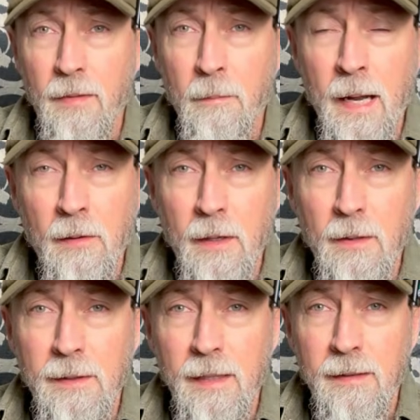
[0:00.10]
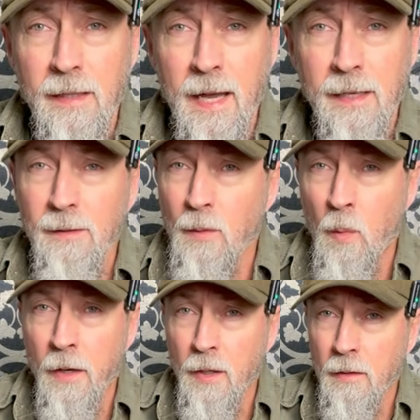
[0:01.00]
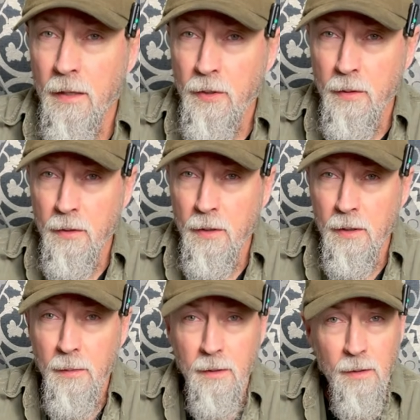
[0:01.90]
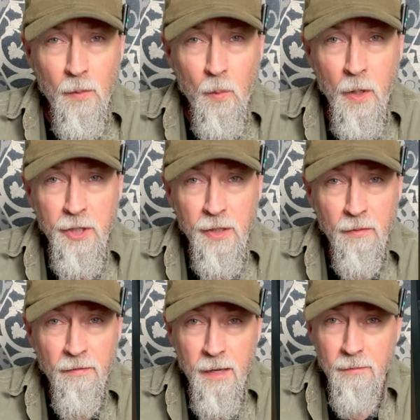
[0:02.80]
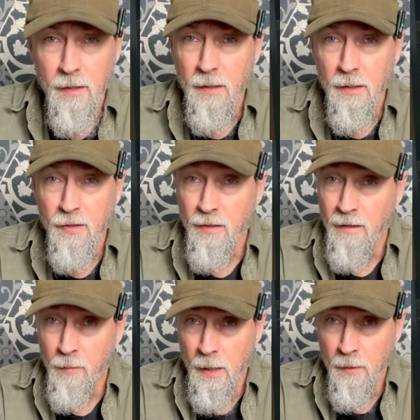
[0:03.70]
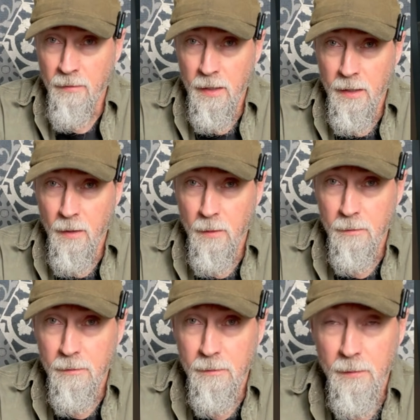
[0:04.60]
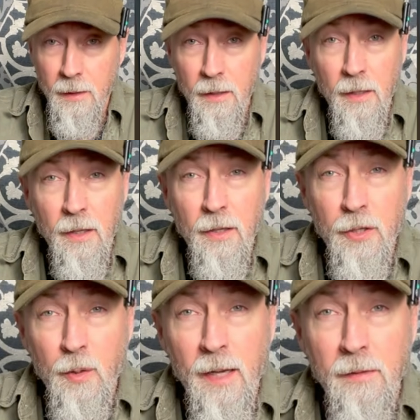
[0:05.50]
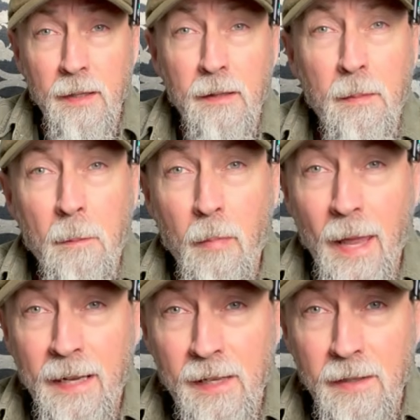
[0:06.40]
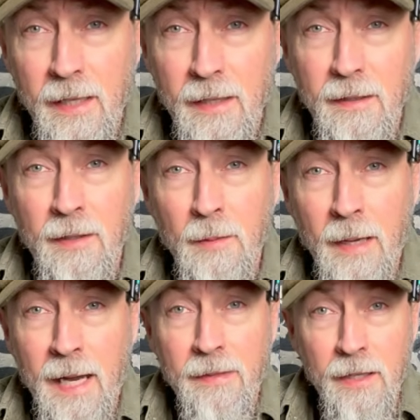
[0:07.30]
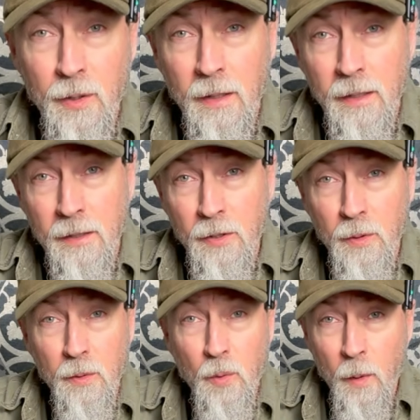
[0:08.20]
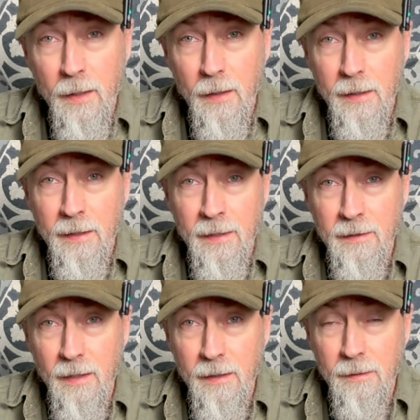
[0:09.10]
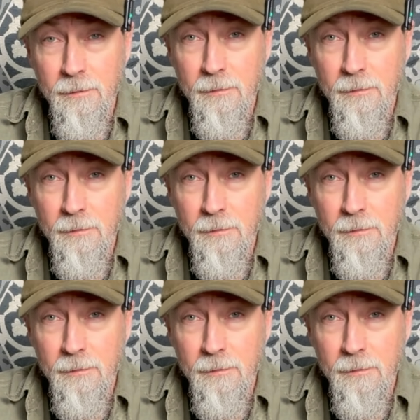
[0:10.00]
the power goes out tonight while you're on YouTube watching your favorite Chef Prepper video, do you have a blackout kit nearby that you can get to quickly and easily